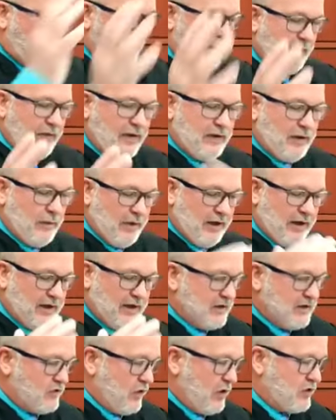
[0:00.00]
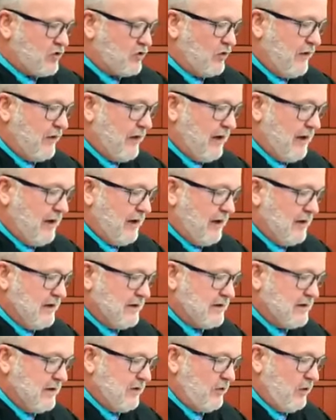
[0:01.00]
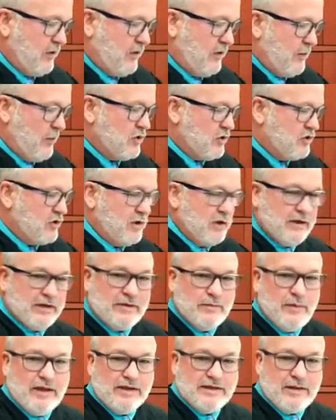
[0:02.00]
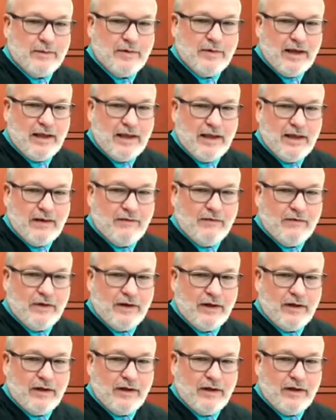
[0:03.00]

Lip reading: I think the biggest structural thing is the motion to dismiss. I'm going to have